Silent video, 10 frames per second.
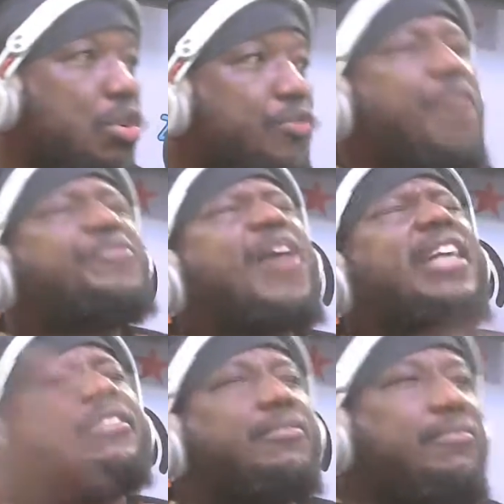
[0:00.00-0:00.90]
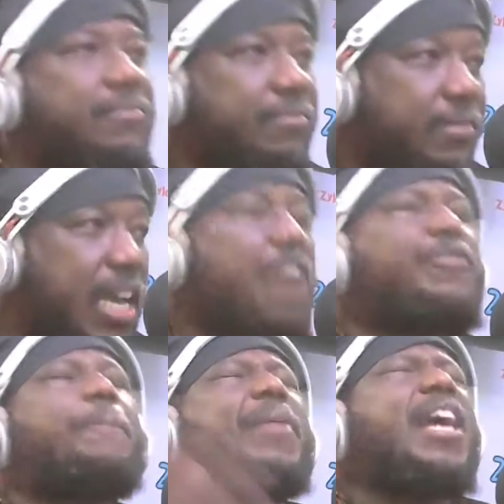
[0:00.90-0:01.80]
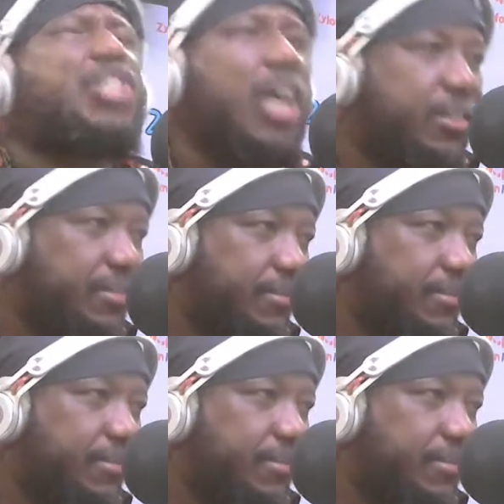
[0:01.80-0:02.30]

for fun and for pleasure.